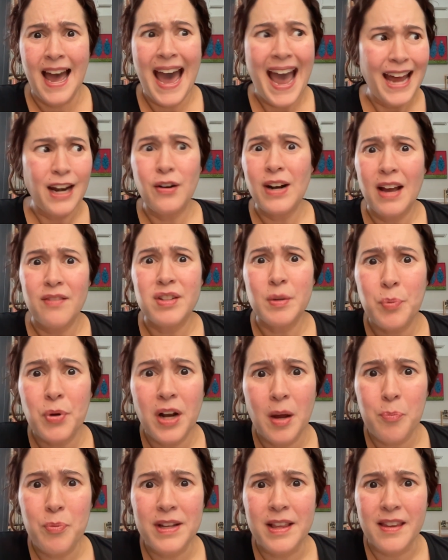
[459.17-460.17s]
I don't have to put
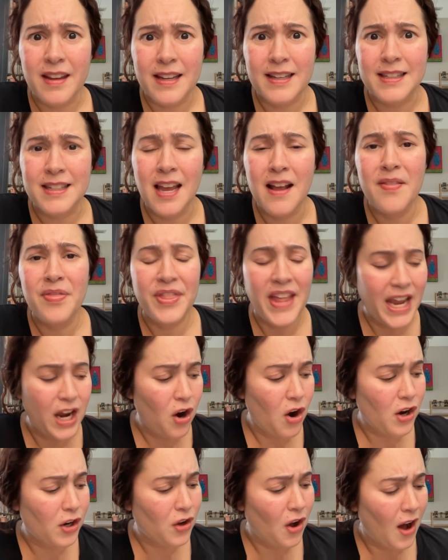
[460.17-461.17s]
up with this. They
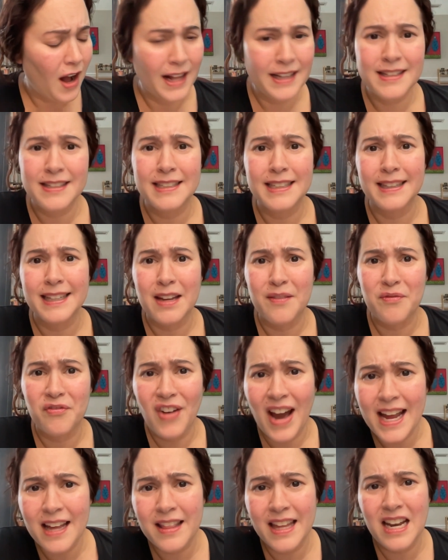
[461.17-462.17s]
are constantly
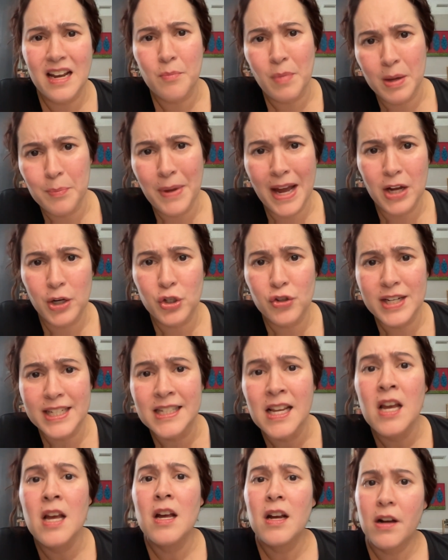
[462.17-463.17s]
violating my
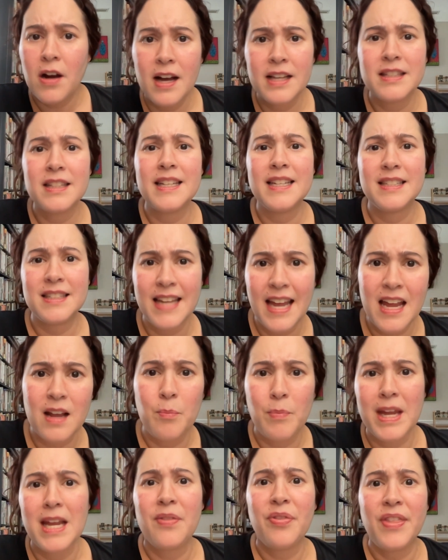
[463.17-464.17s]
boundaries, constantly
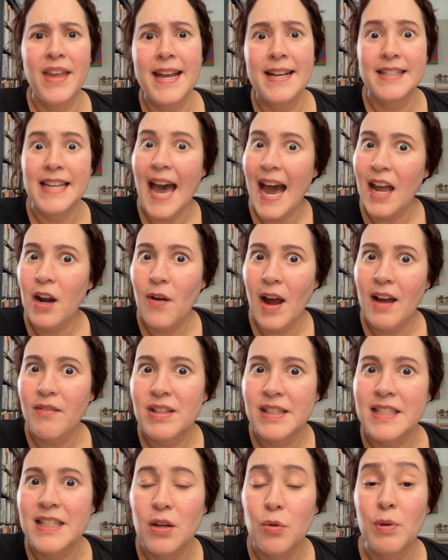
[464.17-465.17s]
saying mean things. I don't have
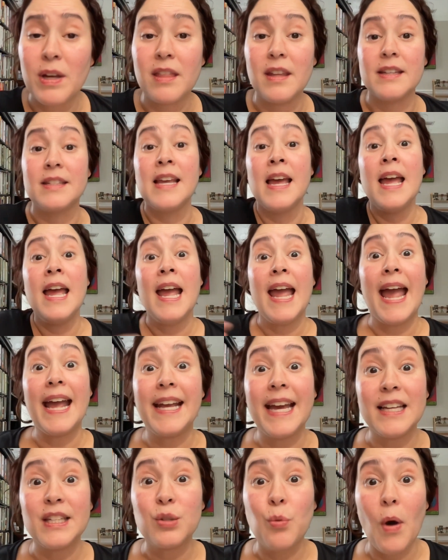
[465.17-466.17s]
to deal with this. And
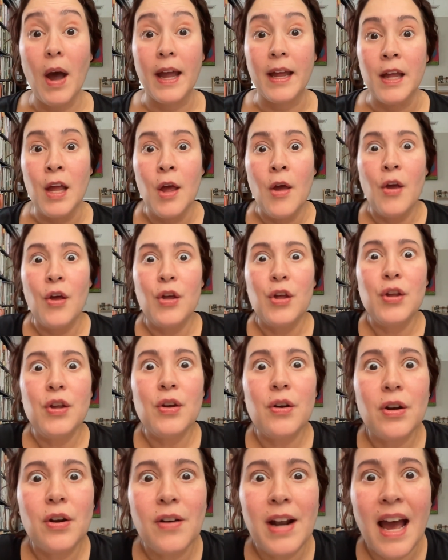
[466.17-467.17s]
guess what?
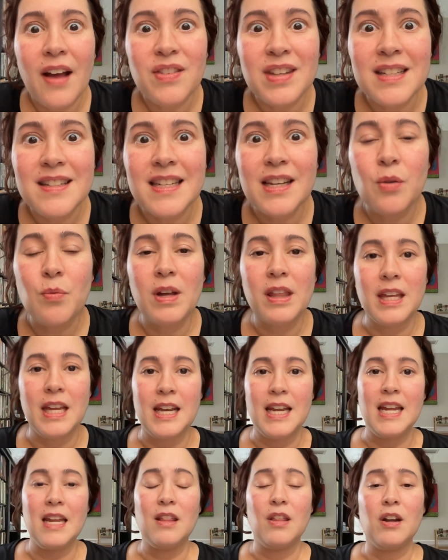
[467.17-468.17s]
You don't have to deal with it
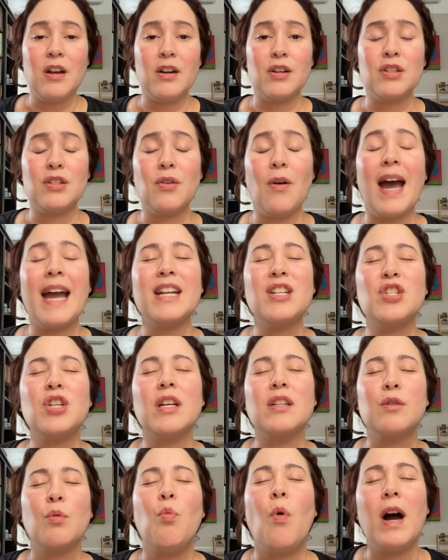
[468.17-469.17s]
either. So I
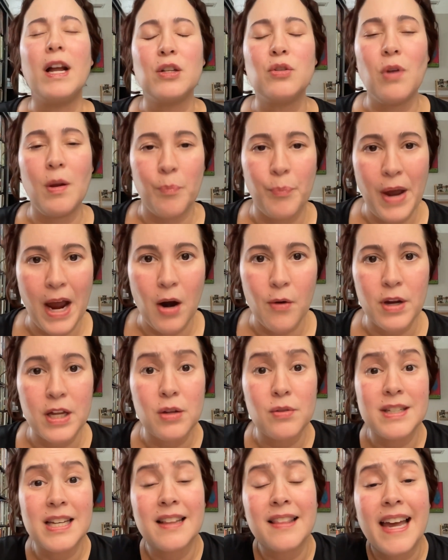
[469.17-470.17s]
just want to empower
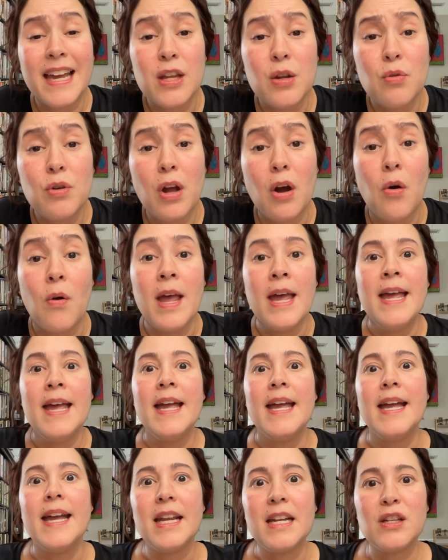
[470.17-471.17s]
you to let you know
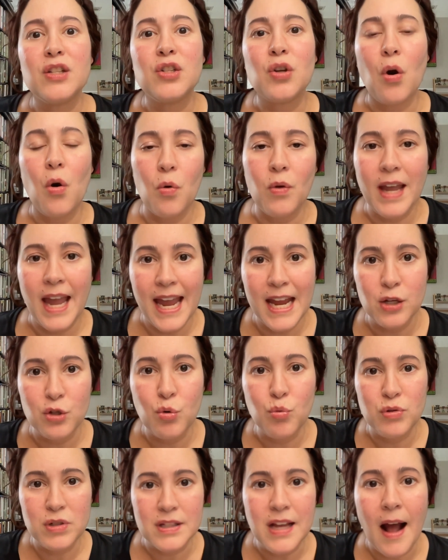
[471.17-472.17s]
it is okay
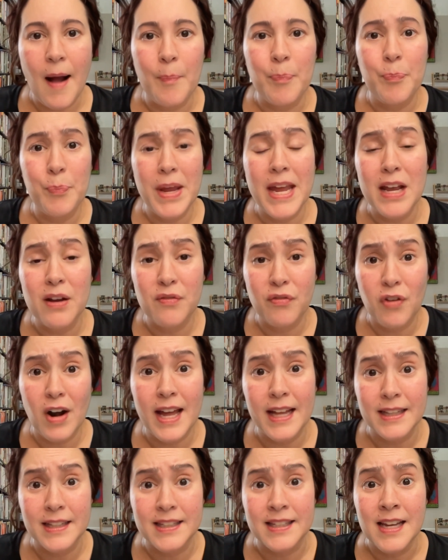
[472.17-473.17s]
to stop being
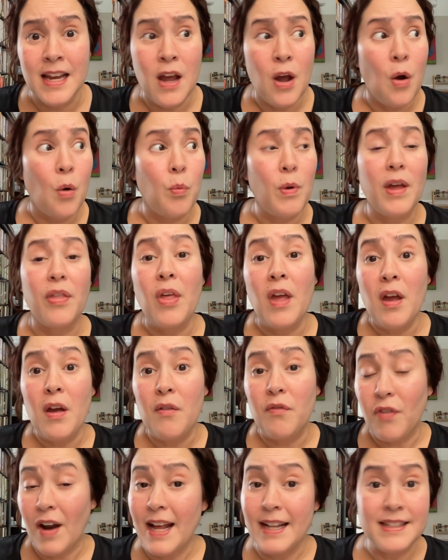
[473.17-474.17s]
friends with
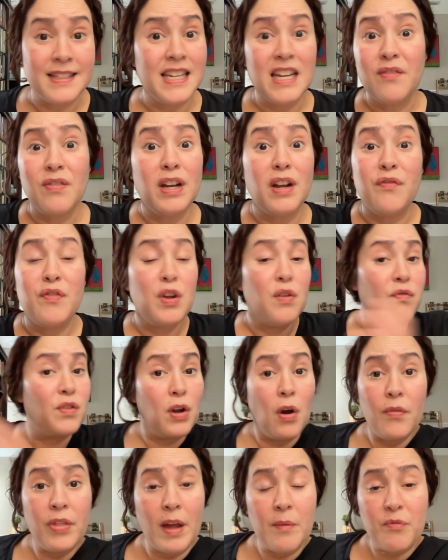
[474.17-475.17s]
friends, even if you've
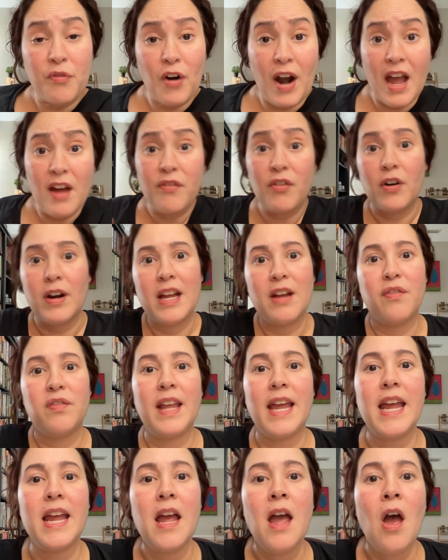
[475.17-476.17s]
known them forever. If
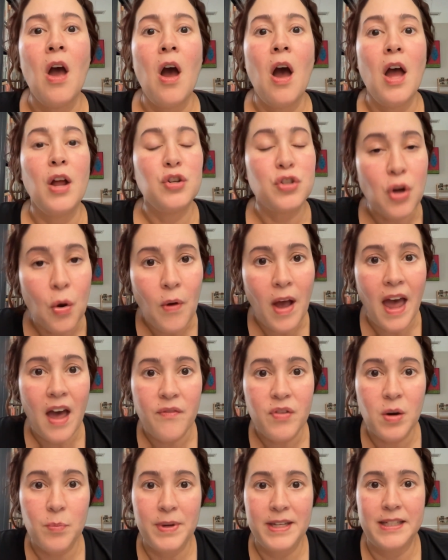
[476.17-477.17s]
they don't have
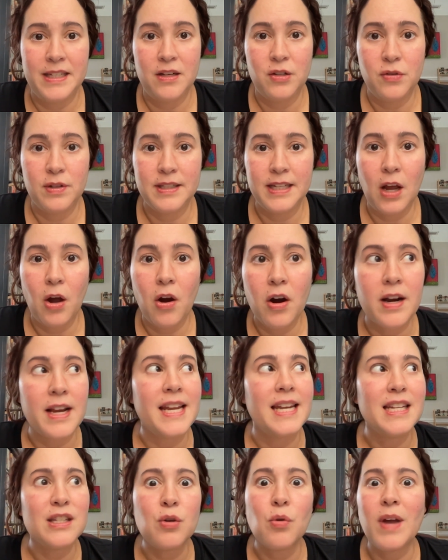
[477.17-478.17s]
your best interest at heart,
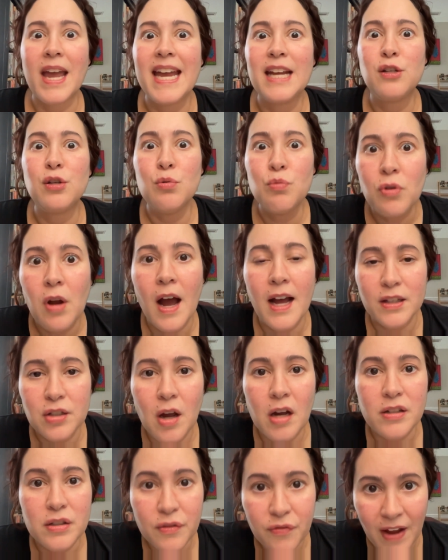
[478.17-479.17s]
it is okay to not
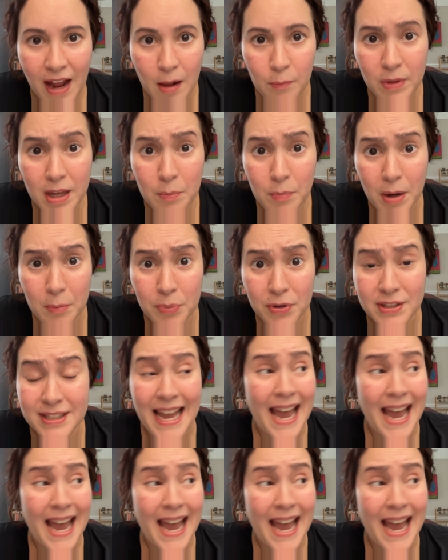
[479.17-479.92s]
talk to family members.